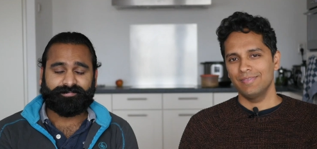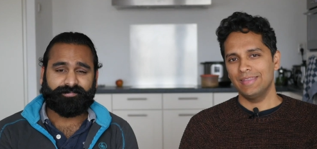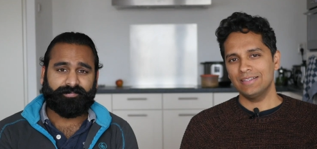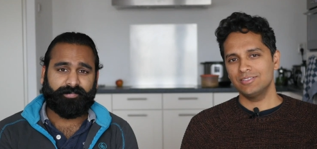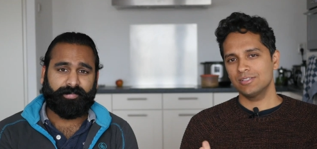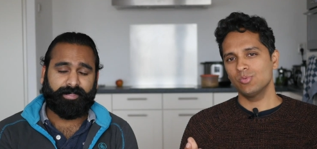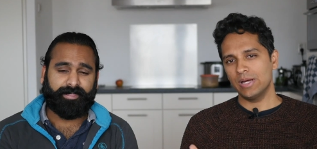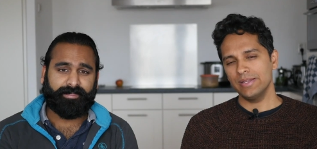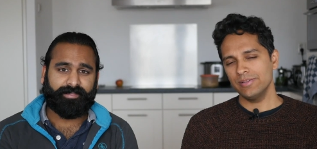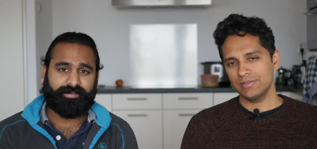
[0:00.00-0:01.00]
Speaker 1: that's just
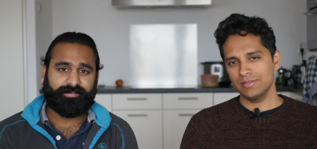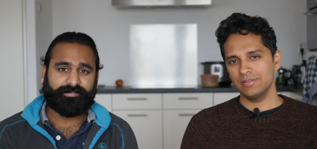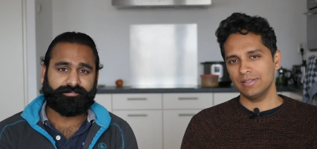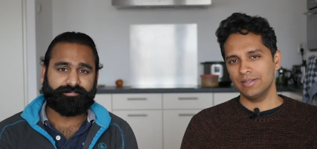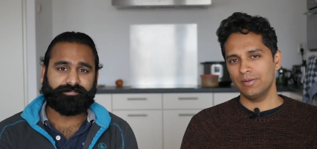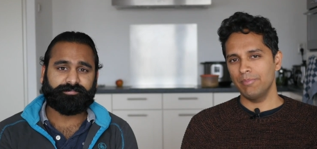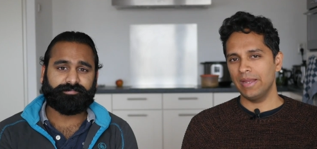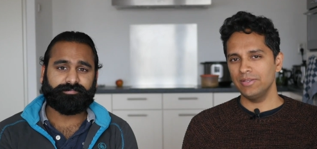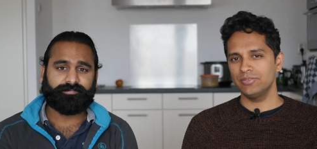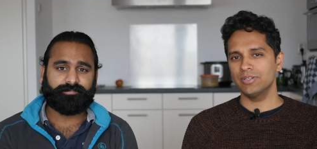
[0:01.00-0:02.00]
one instance and there are
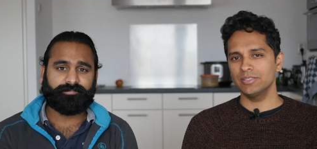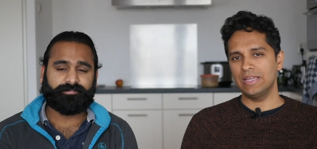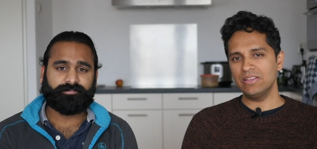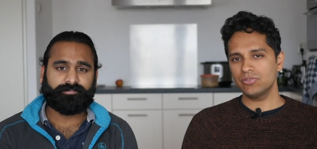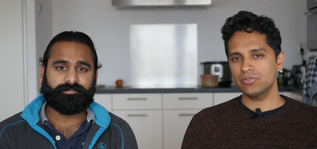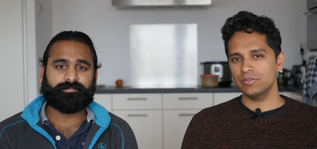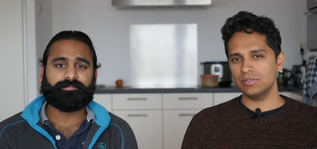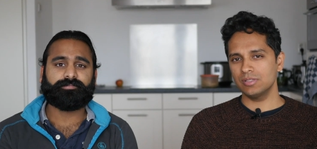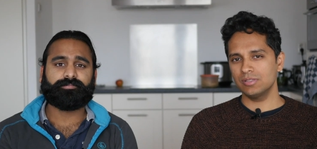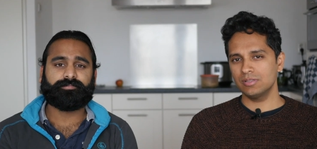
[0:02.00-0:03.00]
many such
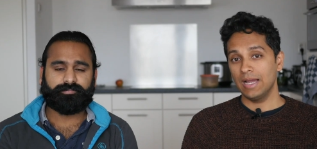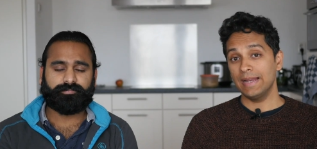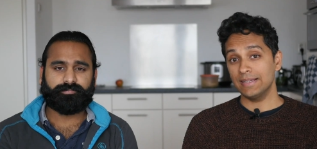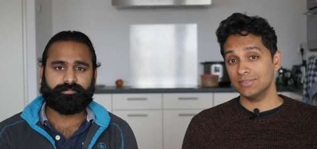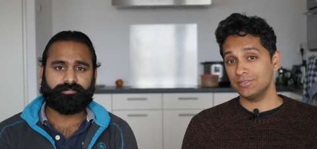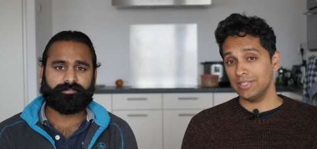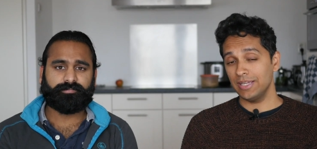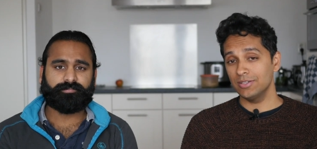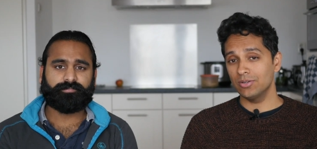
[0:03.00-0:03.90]
instances and as the saying